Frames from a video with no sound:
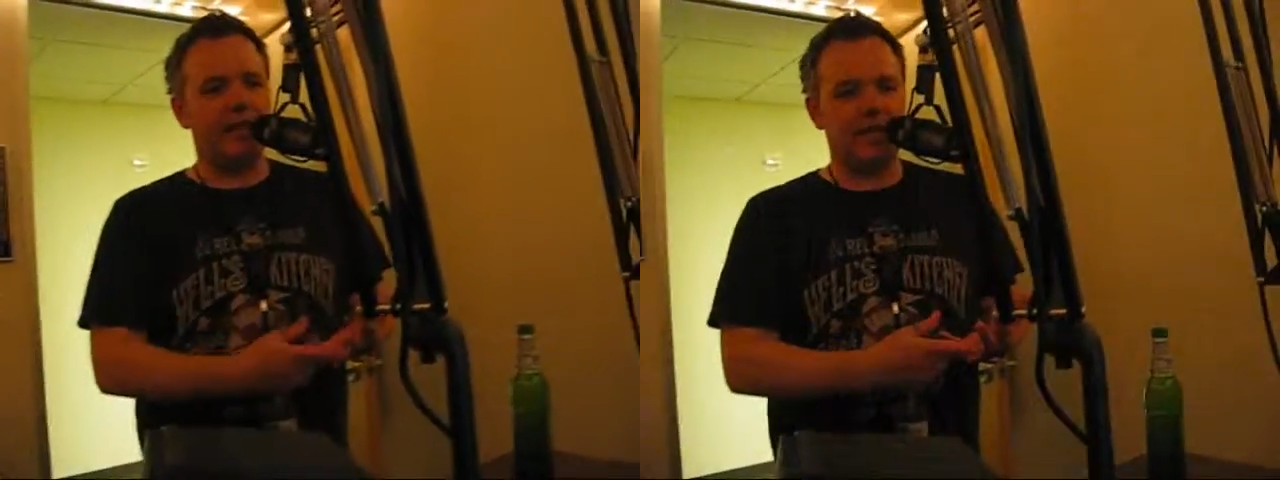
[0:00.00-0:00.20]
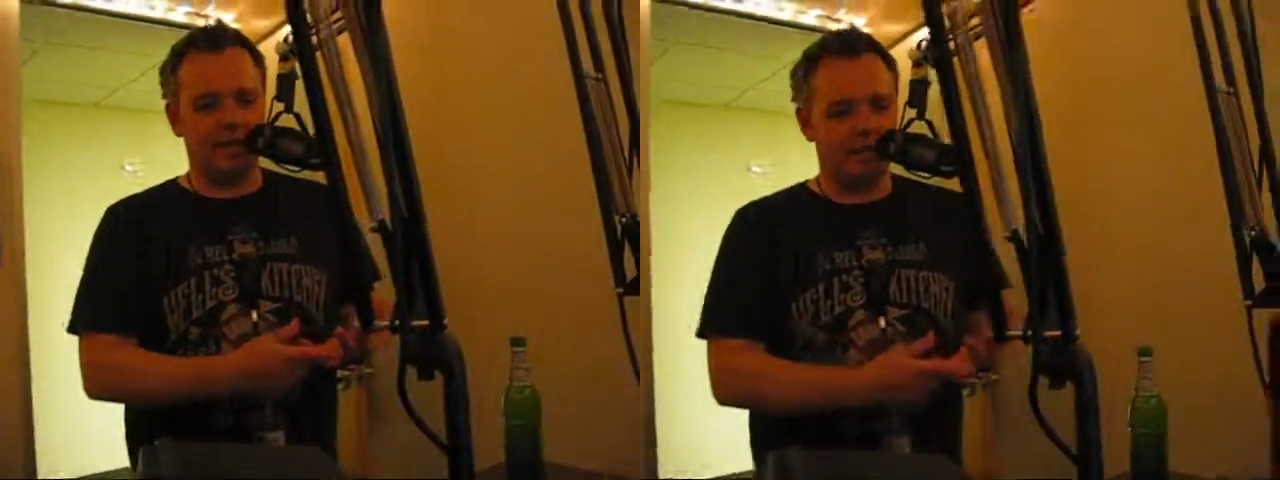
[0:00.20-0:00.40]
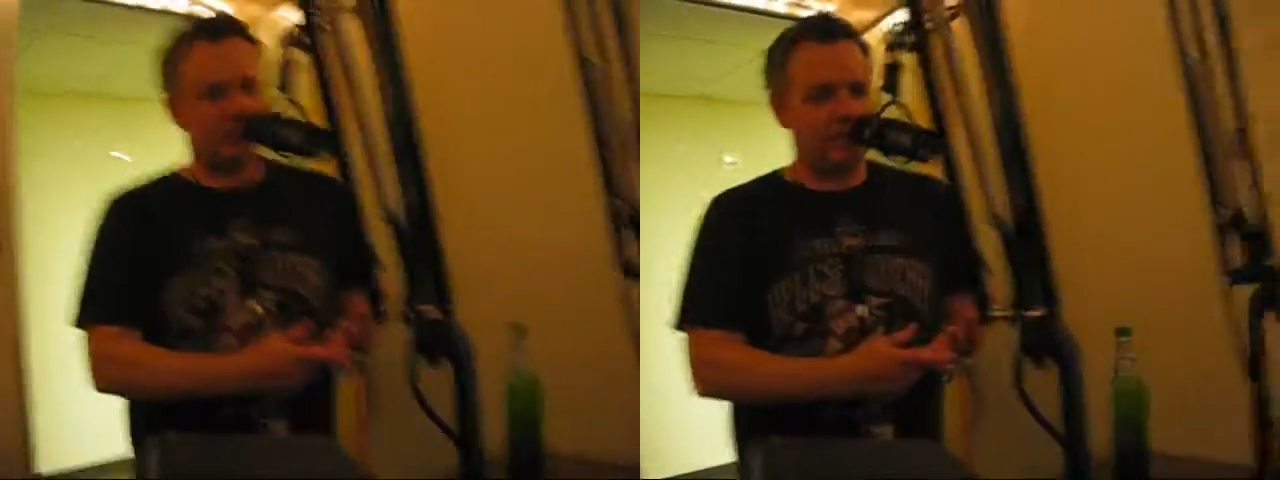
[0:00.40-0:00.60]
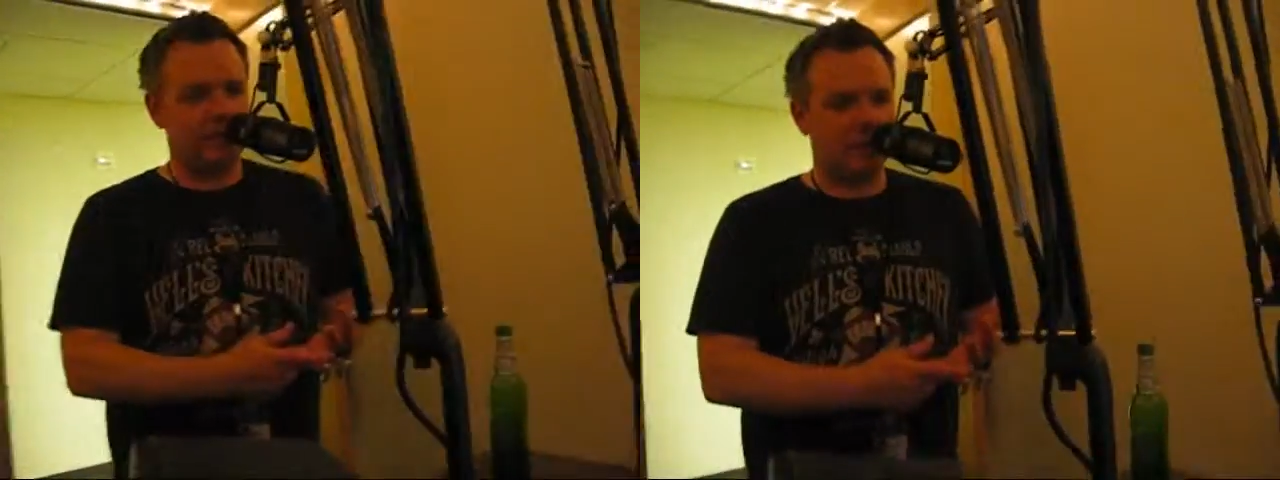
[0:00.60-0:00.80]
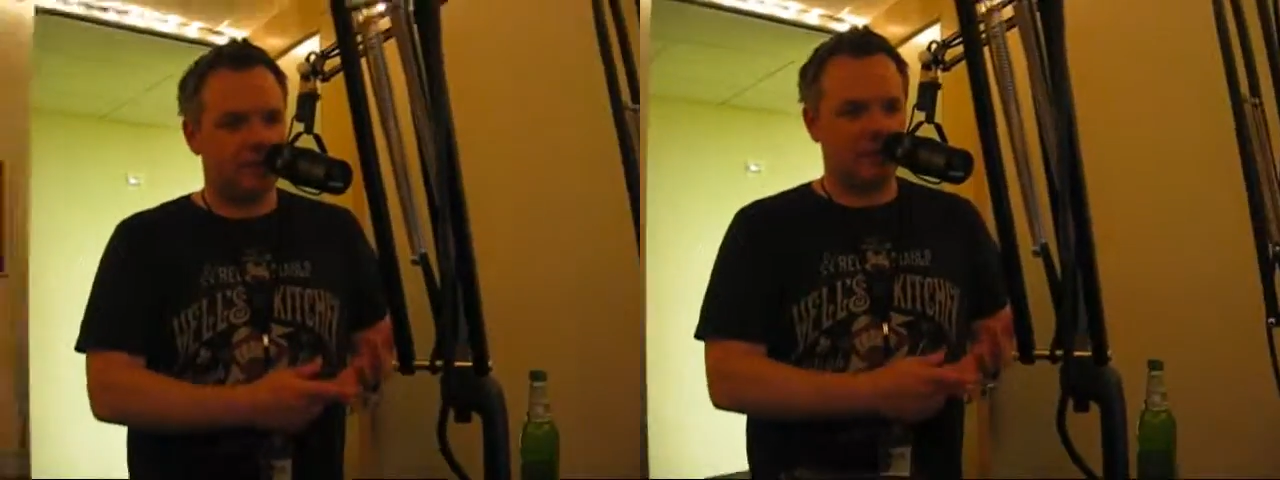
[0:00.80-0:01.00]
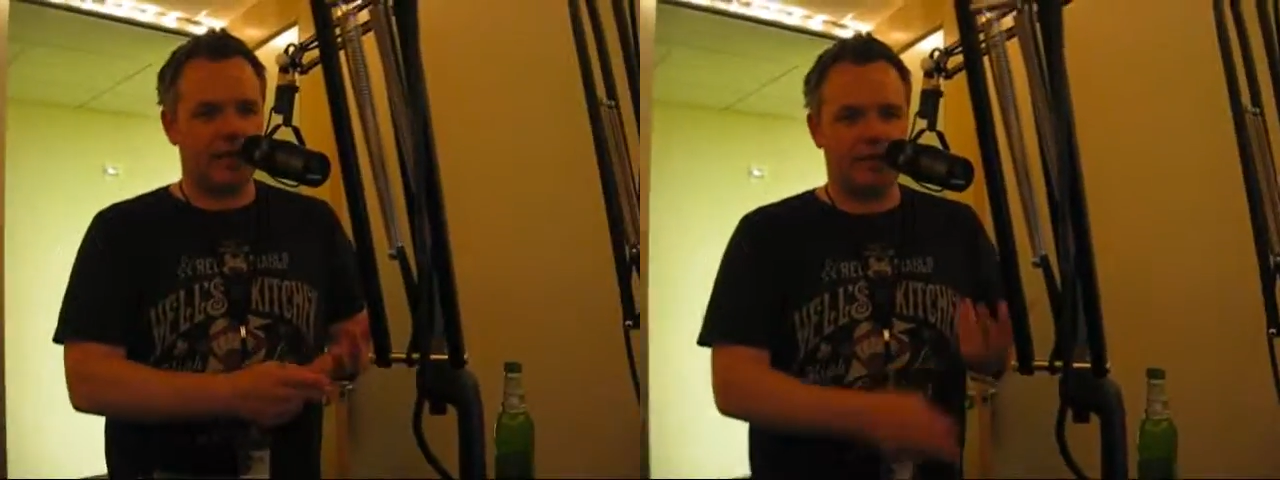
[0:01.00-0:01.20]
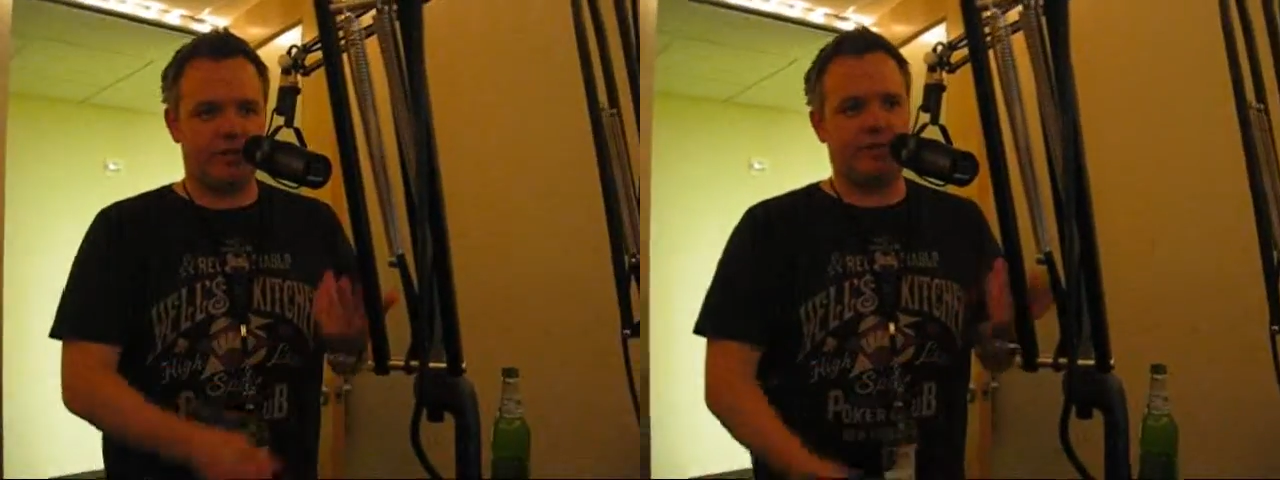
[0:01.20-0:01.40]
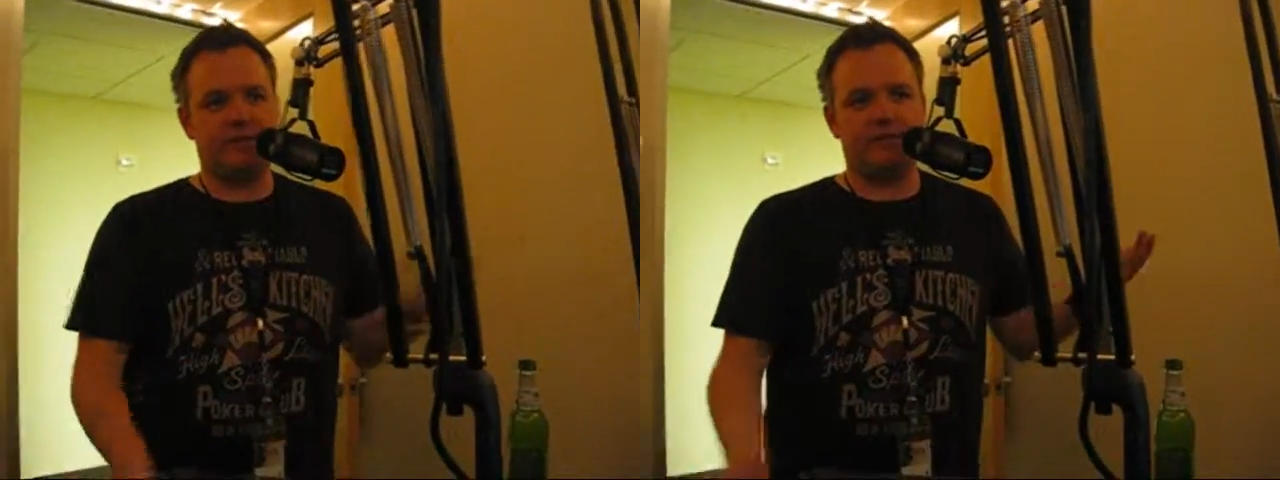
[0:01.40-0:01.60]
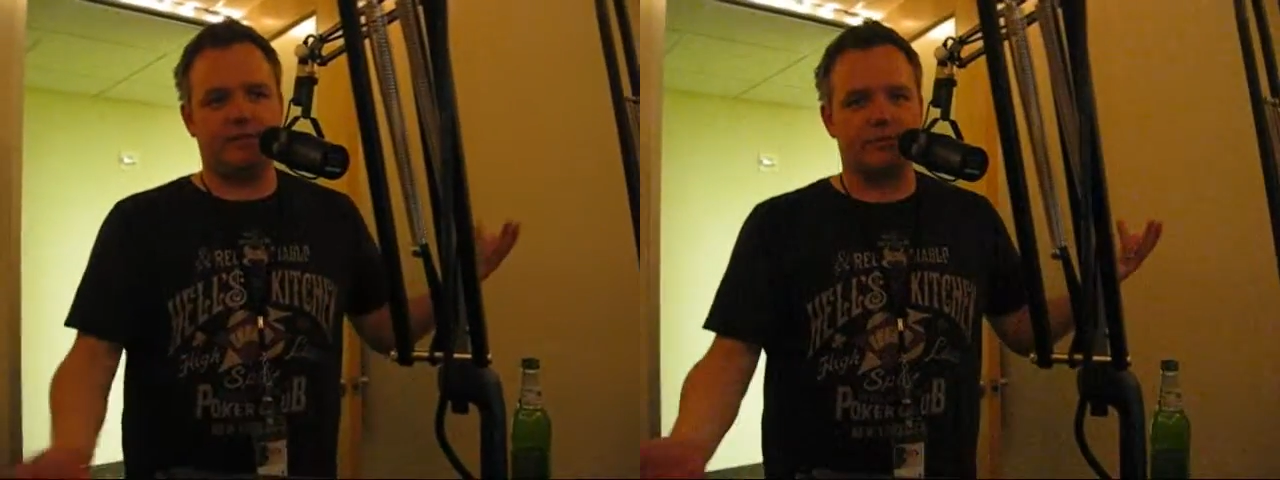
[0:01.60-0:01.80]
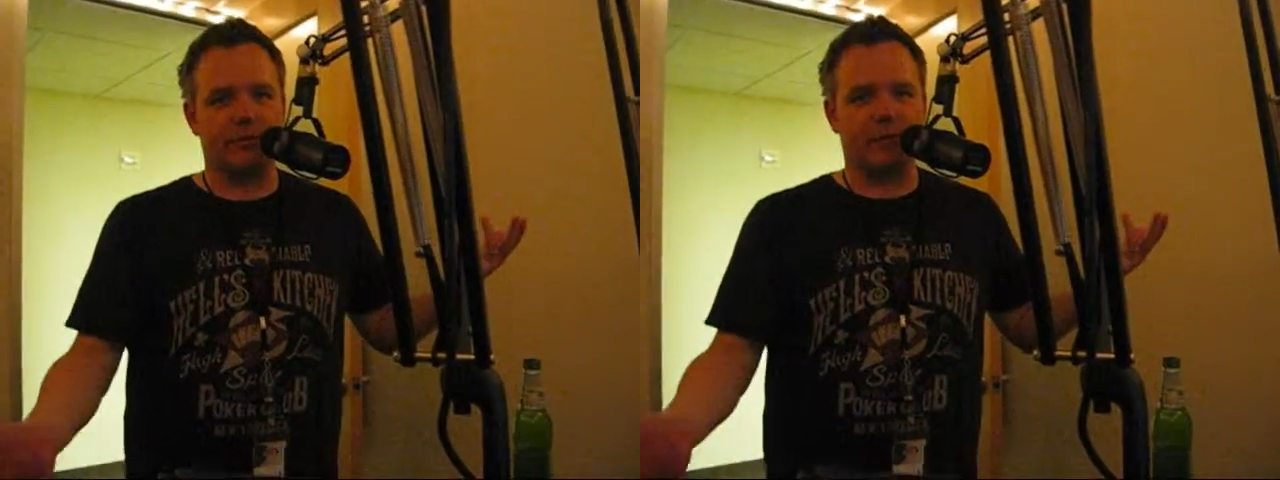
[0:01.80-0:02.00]
Keaton Night Shift
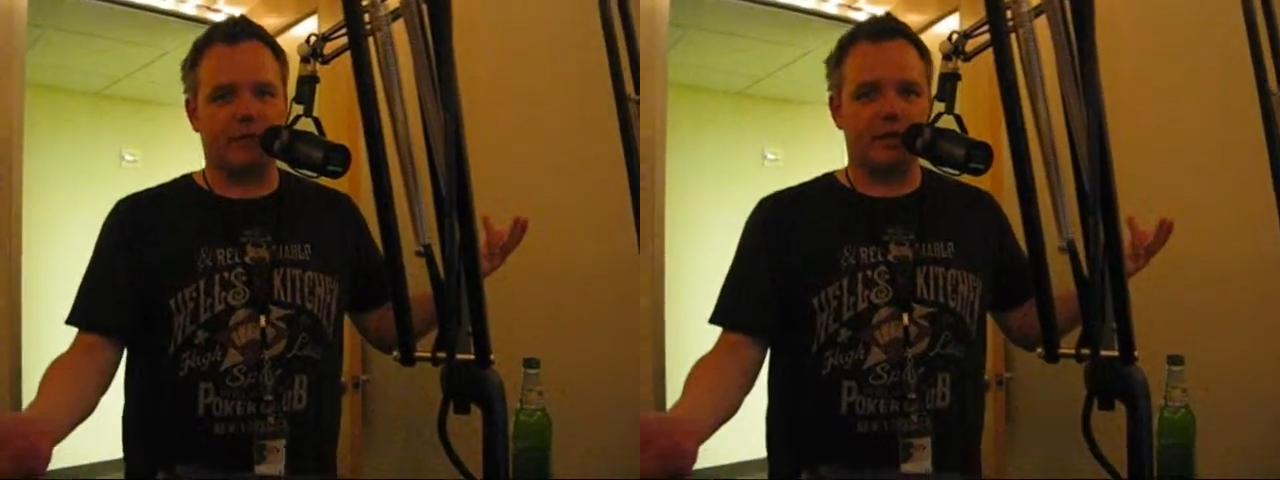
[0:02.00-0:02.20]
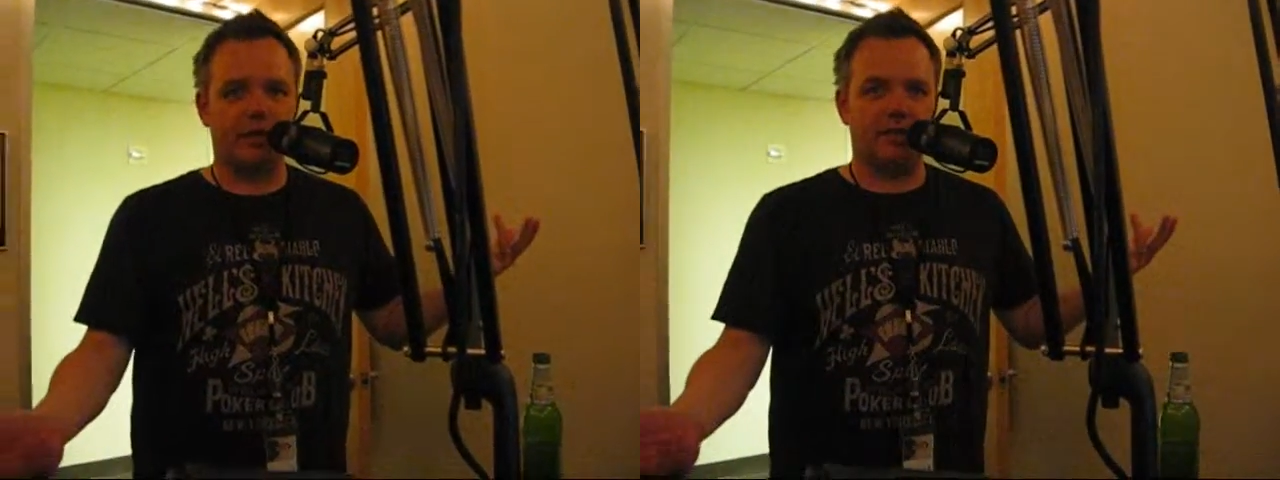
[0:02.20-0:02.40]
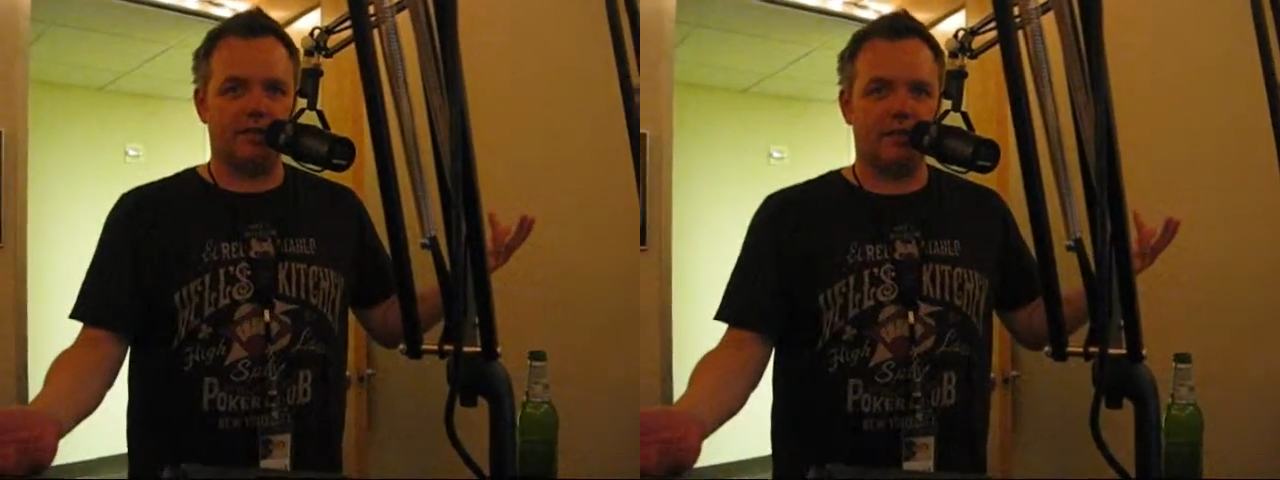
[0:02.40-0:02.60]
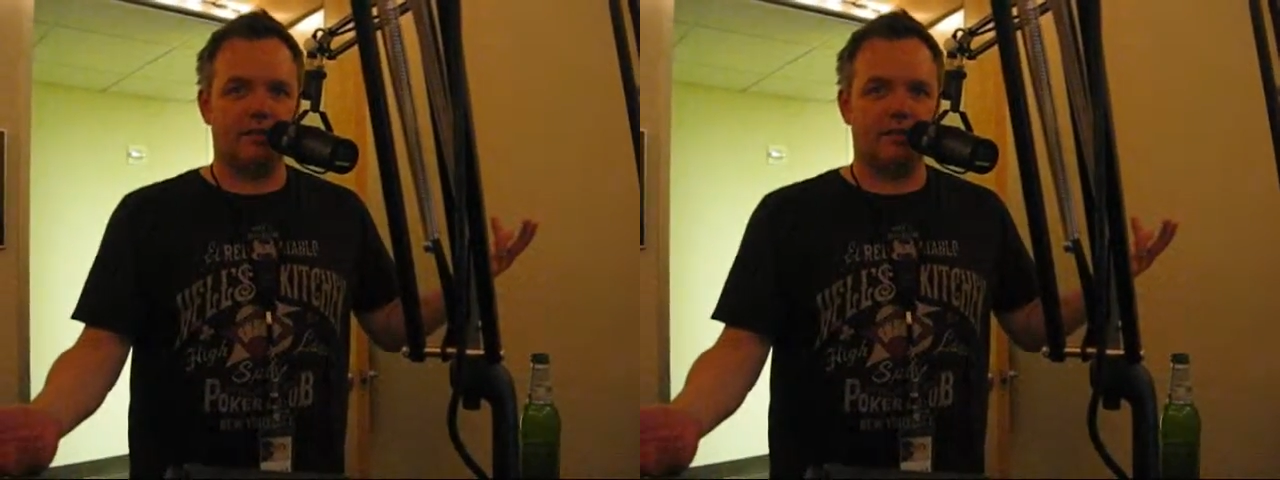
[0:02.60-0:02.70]
is really what it is.